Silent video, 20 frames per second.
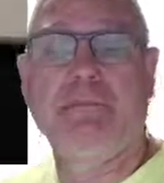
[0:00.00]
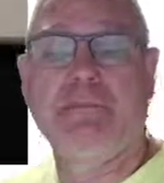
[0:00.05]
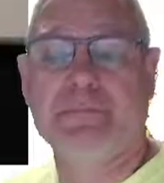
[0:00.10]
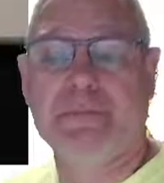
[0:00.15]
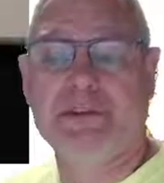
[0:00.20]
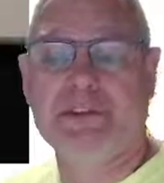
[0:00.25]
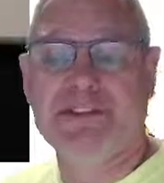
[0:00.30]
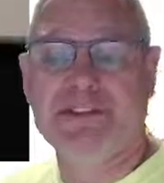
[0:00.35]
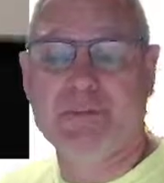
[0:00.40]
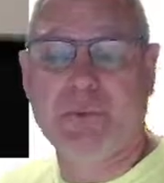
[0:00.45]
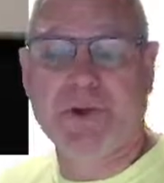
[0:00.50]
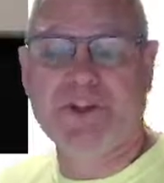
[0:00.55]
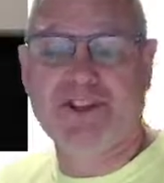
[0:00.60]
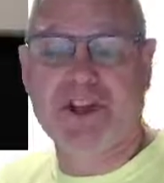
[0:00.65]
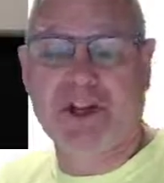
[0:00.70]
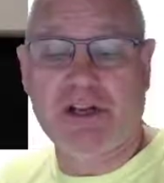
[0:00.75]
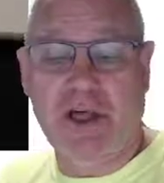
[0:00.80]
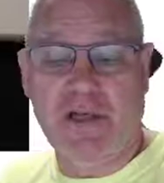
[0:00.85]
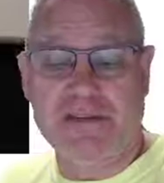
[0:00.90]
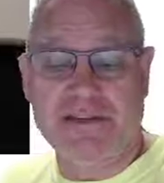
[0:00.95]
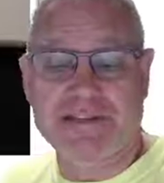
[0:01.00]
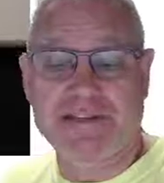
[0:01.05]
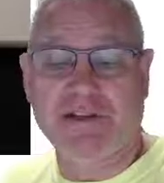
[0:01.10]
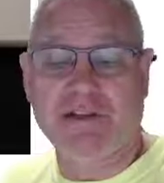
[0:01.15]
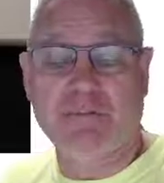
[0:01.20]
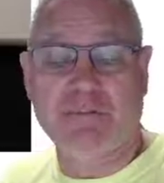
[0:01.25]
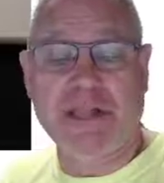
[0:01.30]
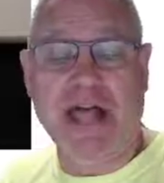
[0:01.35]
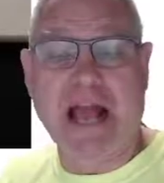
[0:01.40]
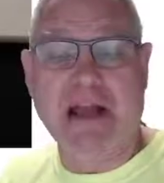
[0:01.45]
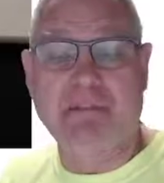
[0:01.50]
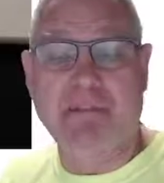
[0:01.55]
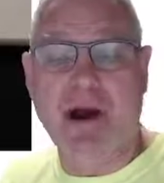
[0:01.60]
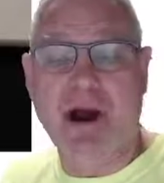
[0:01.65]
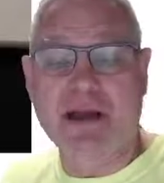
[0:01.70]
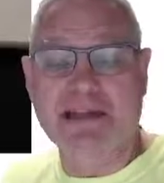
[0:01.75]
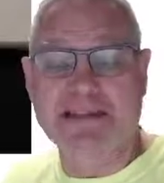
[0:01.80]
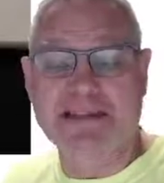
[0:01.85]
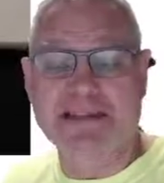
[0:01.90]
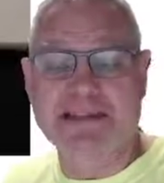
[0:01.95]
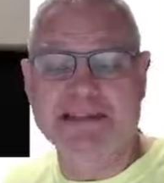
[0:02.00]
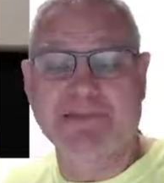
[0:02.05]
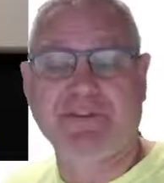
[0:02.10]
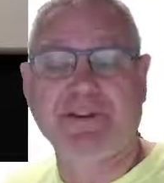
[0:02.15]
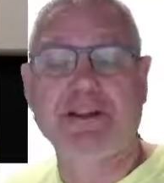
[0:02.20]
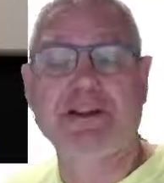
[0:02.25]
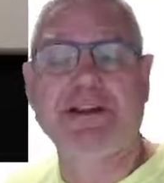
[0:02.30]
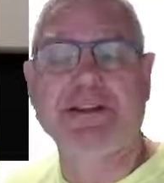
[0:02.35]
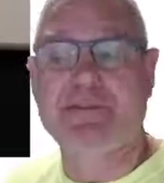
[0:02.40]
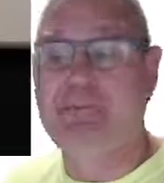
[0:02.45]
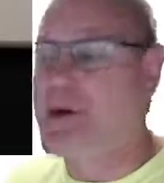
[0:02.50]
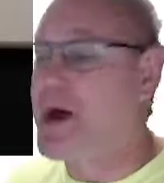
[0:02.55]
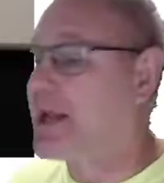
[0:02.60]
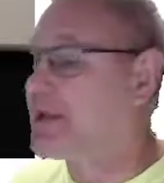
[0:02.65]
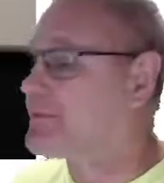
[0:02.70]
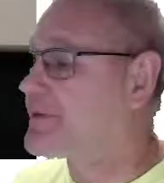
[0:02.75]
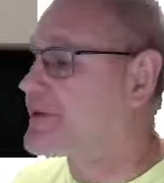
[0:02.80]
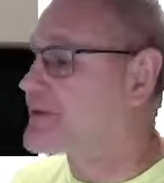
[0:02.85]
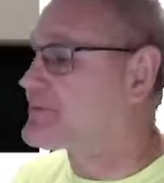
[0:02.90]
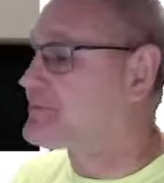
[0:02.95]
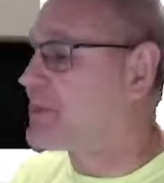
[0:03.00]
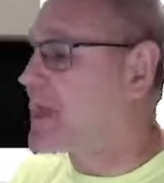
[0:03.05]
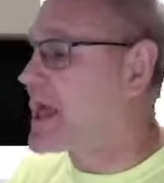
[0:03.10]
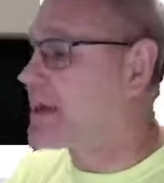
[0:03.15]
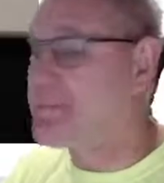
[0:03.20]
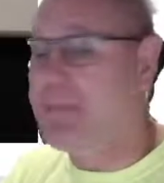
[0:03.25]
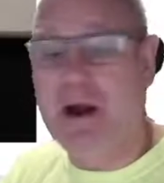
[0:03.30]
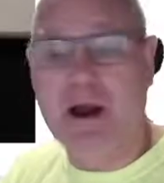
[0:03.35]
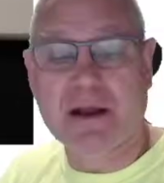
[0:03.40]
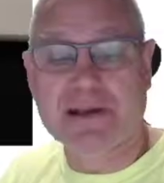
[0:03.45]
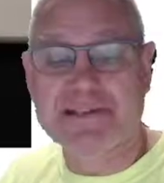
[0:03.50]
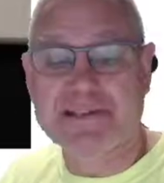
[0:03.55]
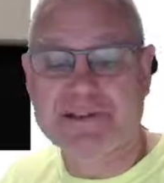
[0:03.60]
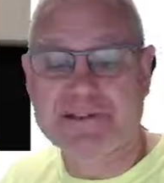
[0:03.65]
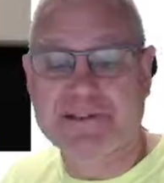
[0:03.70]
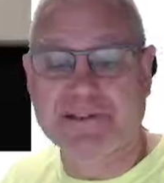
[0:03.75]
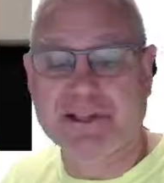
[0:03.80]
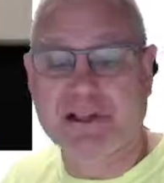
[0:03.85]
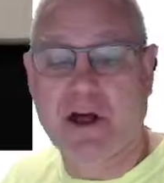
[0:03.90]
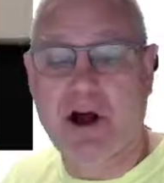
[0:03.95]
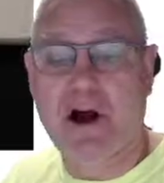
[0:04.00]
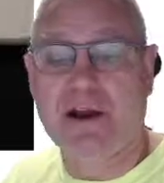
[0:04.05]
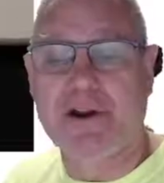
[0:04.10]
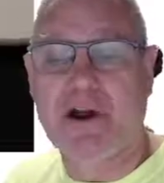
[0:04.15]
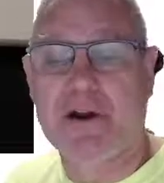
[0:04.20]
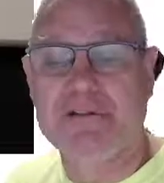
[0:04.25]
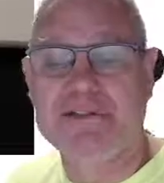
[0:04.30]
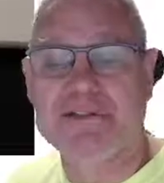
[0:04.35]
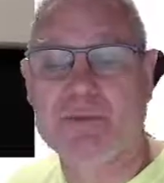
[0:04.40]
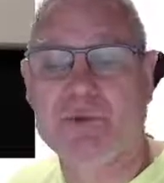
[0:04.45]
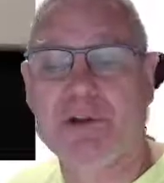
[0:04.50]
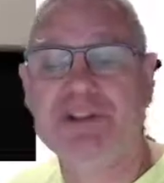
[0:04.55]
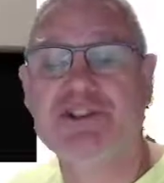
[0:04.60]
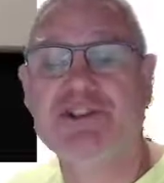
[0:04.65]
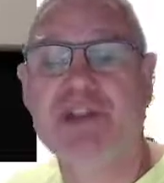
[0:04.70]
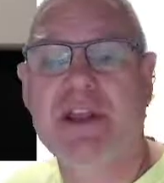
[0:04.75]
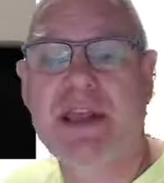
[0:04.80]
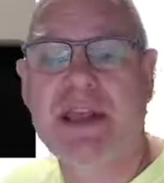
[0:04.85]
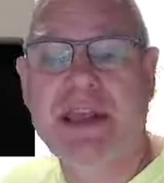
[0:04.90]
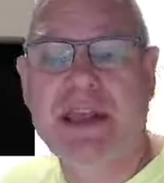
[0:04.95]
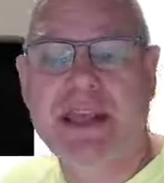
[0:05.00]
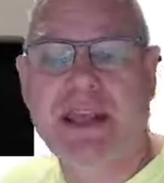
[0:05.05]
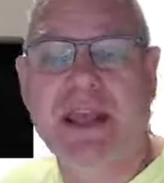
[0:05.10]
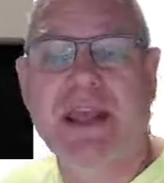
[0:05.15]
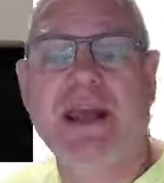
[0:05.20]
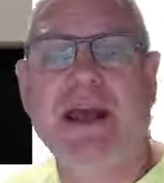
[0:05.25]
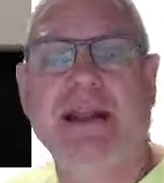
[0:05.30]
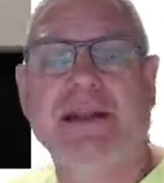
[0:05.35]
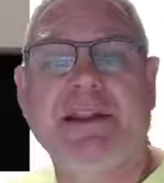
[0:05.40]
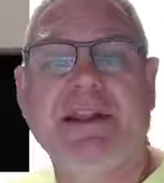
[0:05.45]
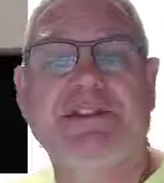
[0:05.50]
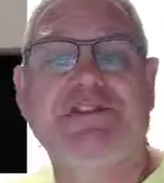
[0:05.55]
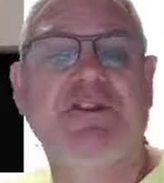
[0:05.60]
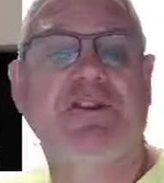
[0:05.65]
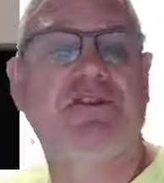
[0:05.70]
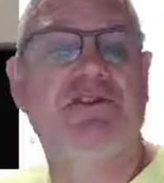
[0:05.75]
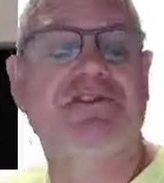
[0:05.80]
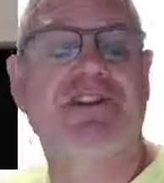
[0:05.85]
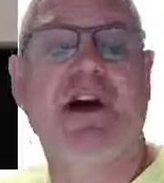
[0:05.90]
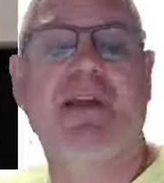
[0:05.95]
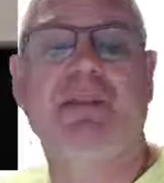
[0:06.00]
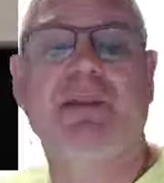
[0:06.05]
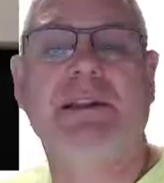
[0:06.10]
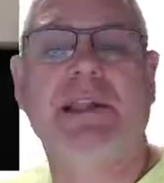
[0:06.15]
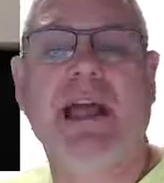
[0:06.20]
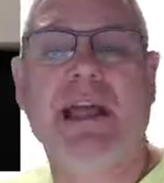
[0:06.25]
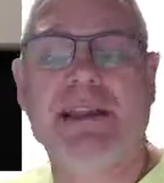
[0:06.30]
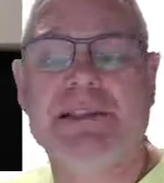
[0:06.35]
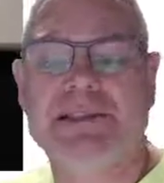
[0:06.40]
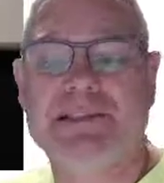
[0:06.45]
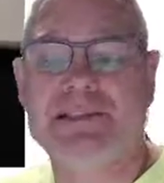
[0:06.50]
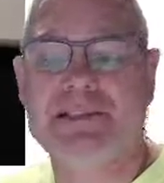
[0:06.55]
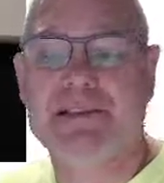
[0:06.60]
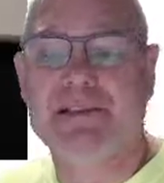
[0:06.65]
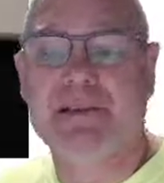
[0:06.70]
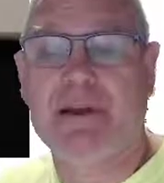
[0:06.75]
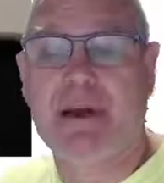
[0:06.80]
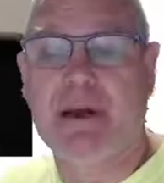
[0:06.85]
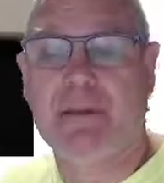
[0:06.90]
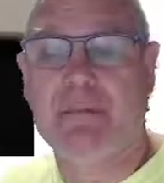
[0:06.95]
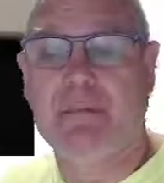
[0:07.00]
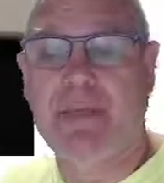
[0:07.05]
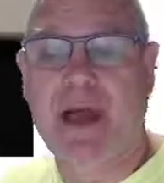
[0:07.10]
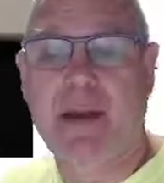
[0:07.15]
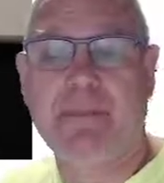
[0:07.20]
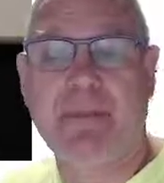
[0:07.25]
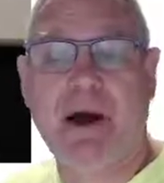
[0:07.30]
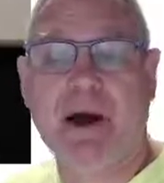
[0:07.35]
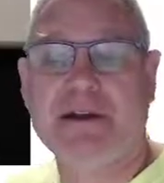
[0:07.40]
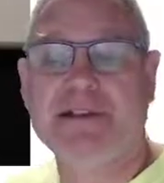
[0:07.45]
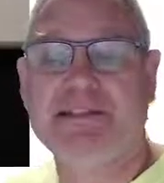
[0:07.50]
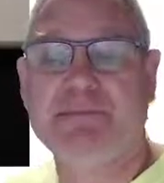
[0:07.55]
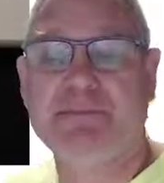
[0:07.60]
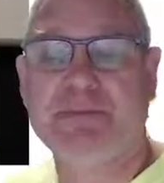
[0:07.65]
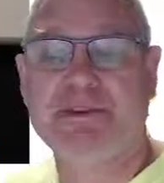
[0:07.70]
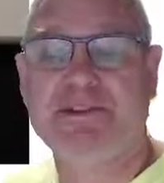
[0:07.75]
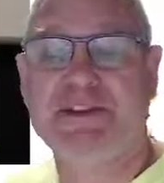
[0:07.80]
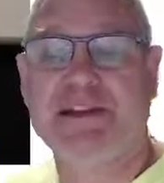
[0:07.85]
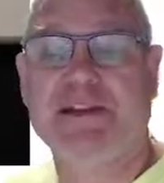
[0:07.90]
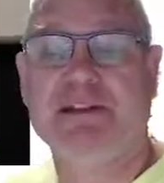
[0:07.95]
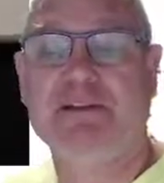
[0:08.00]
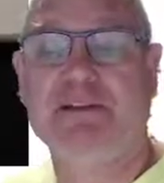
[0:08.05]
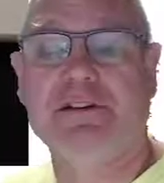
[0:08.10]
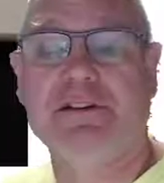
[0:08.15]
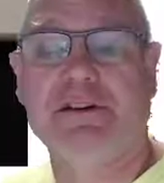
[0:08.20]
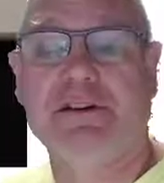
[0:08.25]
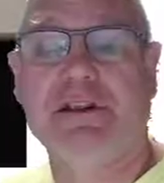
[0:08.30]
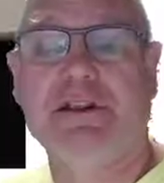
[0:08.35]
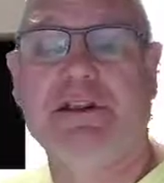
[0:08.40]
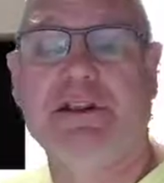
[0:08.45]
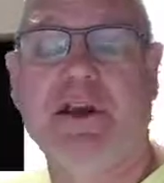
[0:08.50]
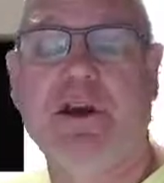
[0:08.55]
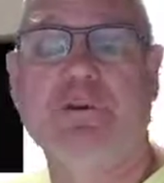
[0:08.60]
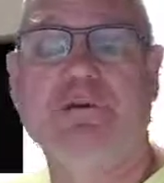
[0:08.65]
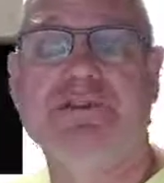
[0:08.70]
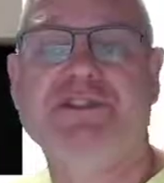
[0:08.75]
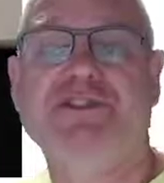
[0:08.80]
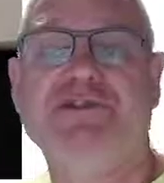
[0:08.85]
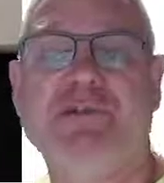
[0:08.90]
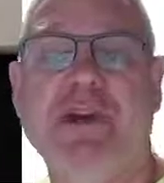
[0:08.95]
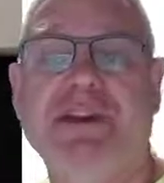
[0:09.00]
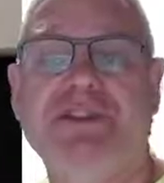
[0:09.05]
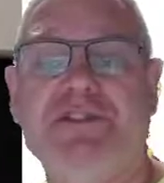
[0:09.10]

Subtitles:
switch on all these little black boxes. If you look at the bottom of this black box, there's a little on-off switch, and that turns on the lights. That box particular goes straight to